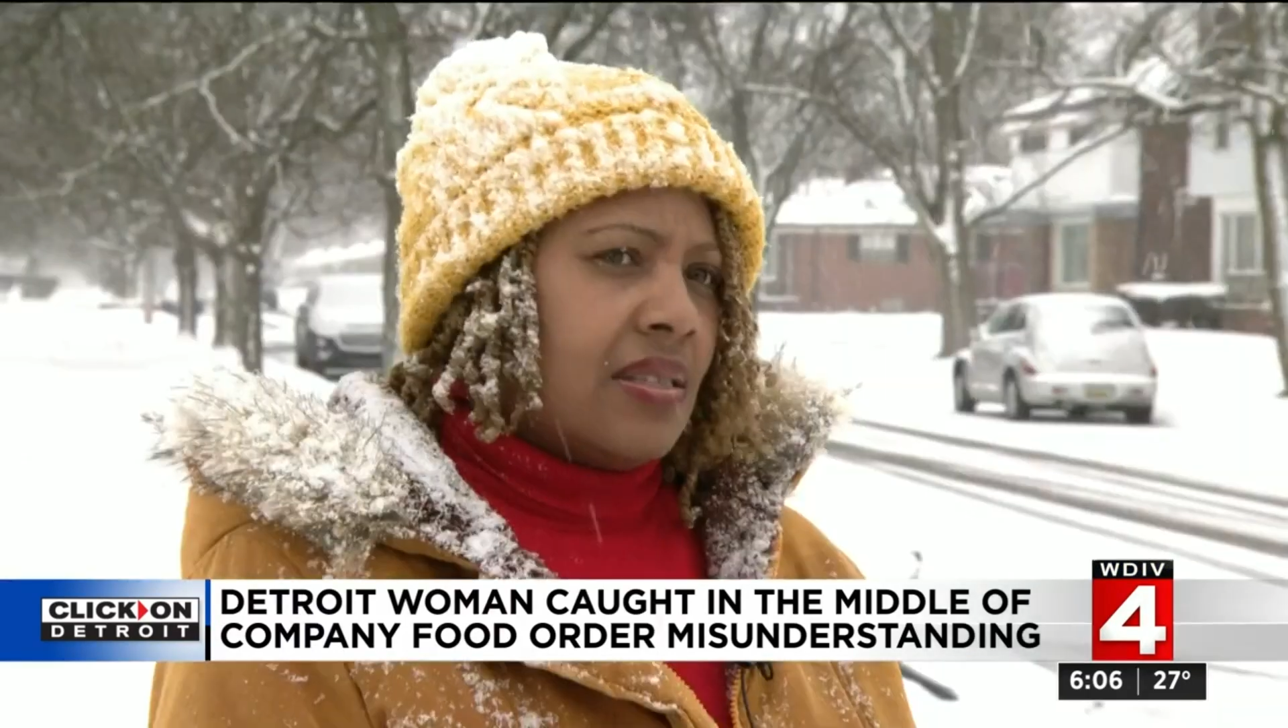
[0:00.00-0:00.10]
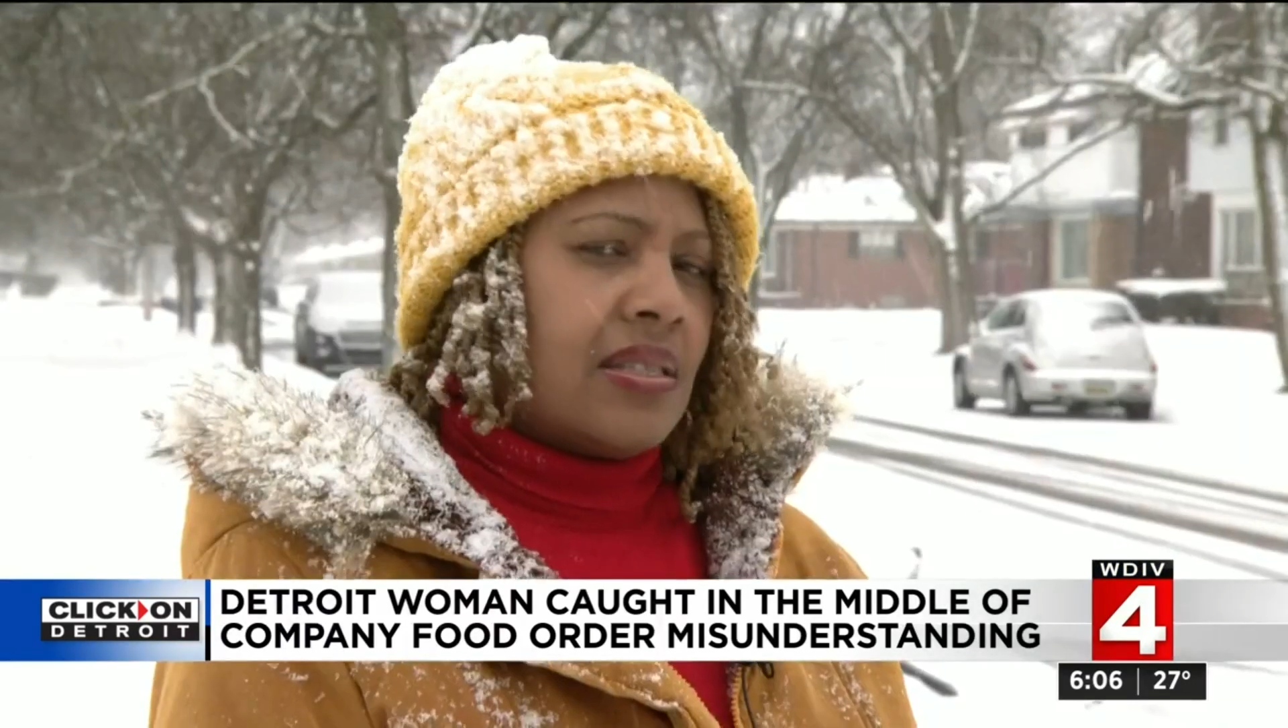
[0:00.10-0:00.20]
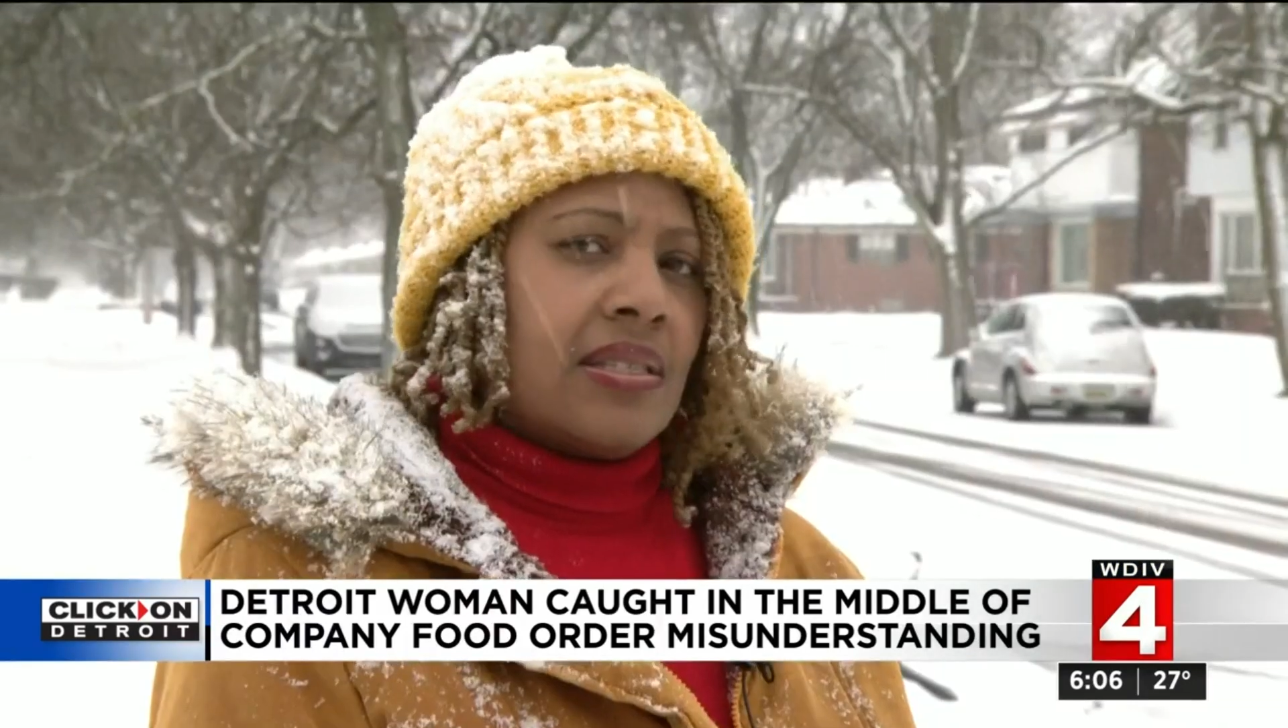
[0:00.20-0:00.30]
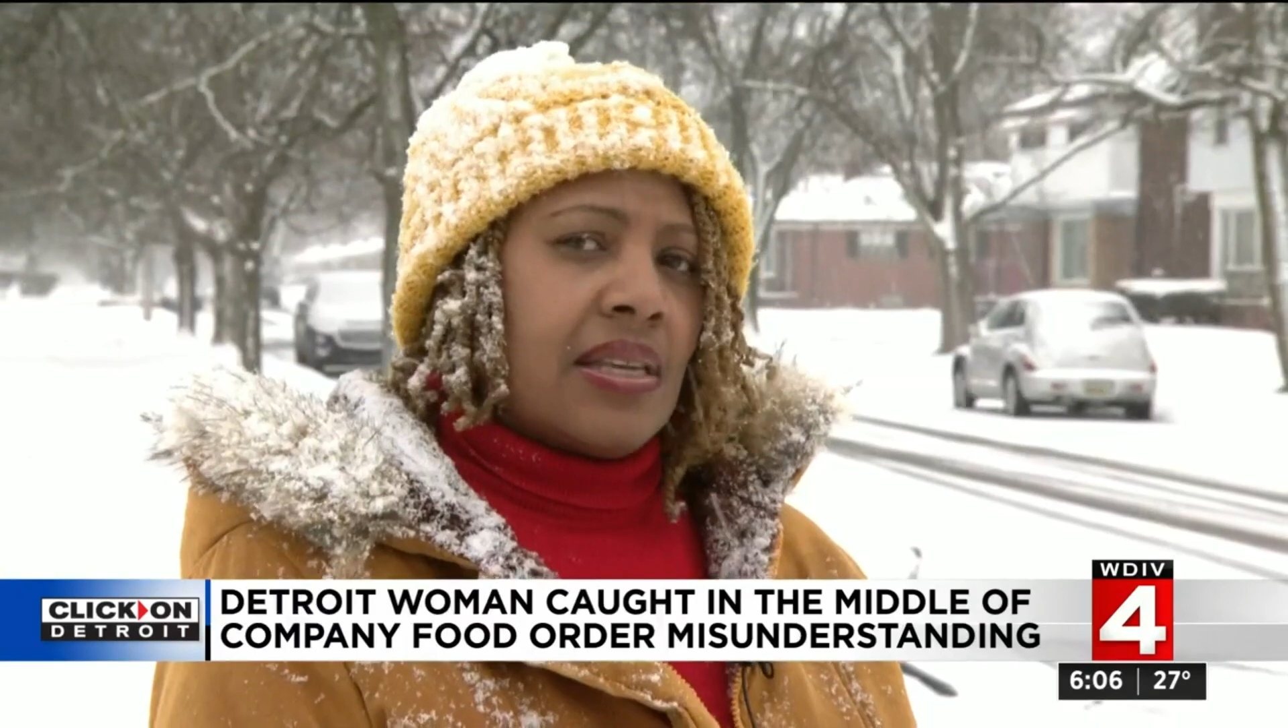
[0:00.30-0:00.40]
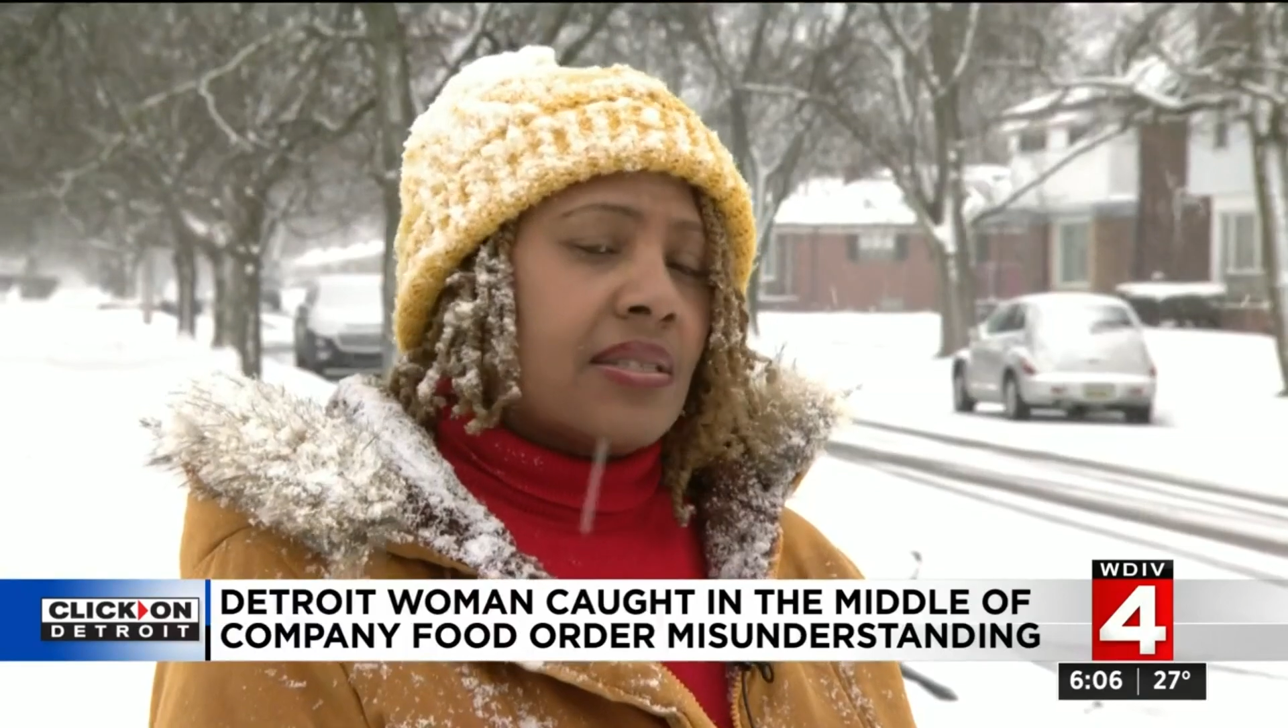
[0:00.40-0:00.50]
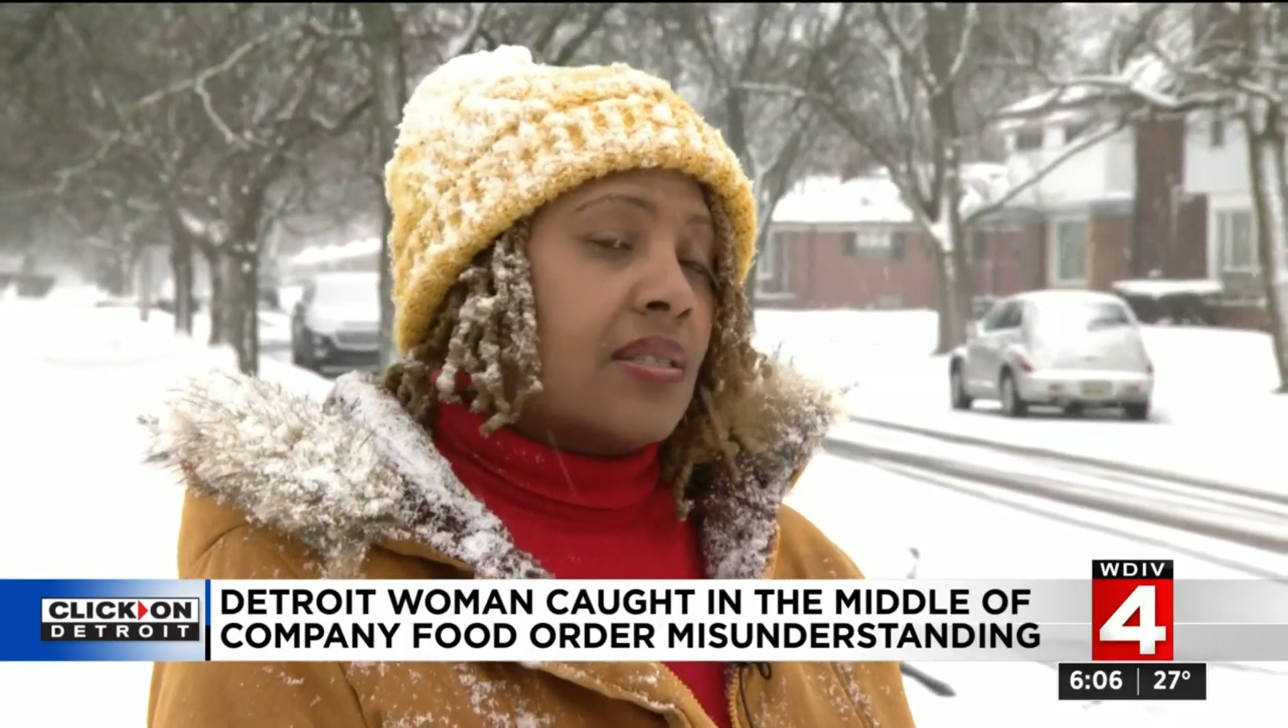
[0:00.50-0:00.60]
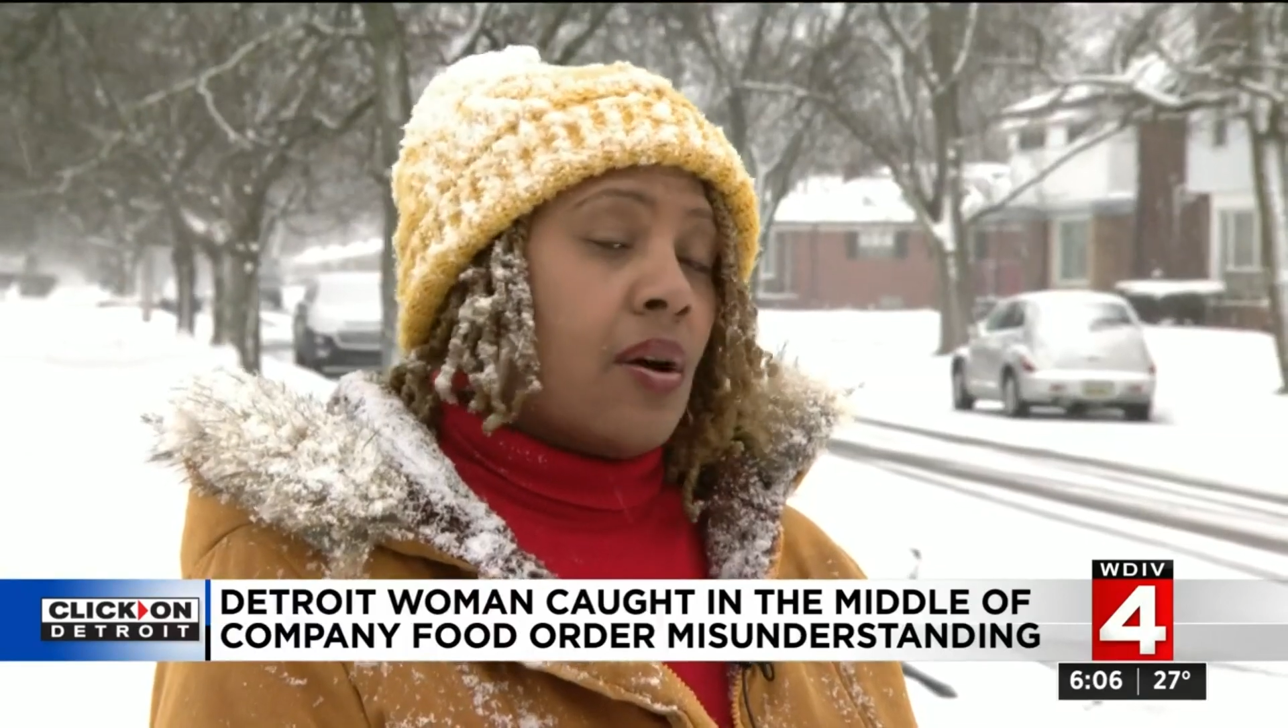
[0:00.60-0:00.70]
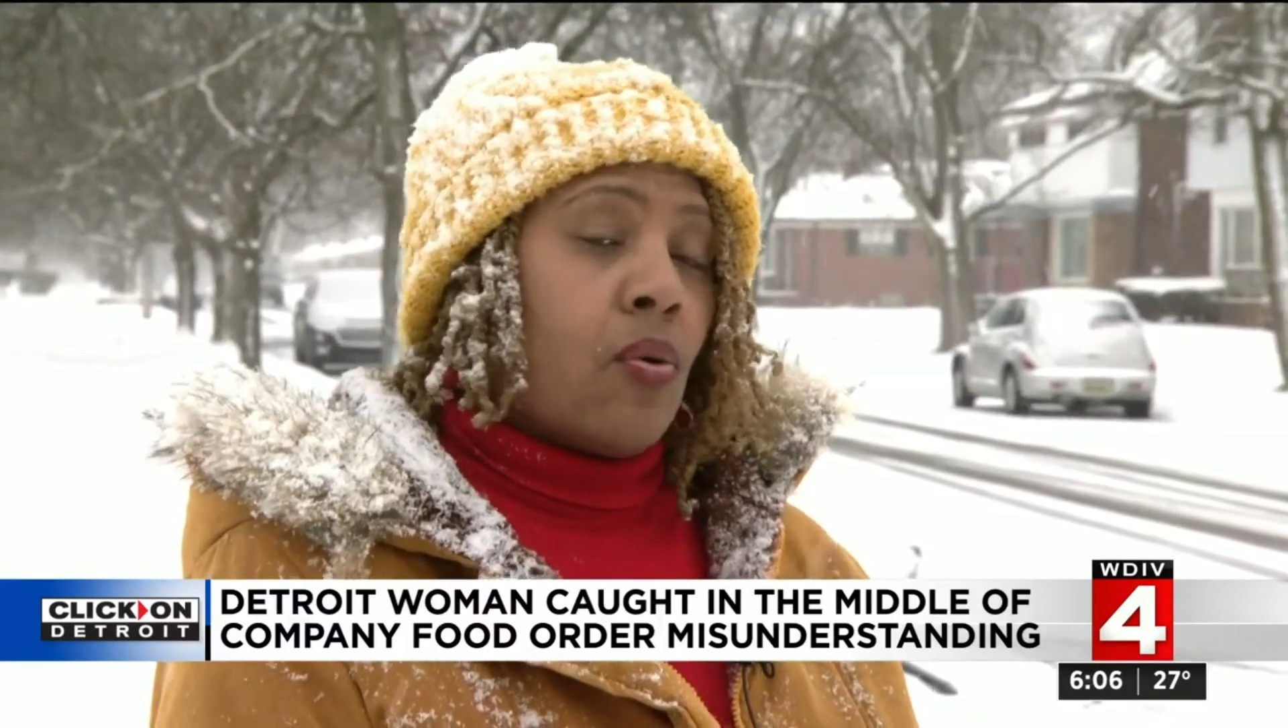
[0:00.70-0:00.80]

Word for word: She says the